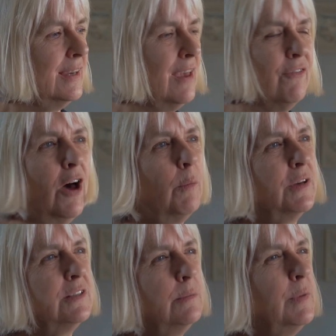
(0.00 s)
give up
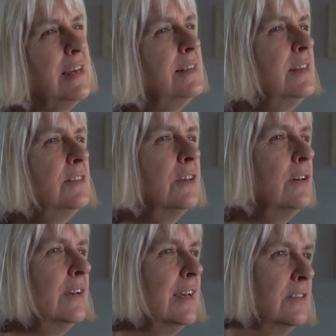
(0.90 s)
because it'd be easier to go
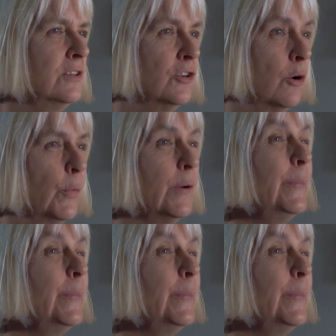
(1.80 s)
and get a job. We're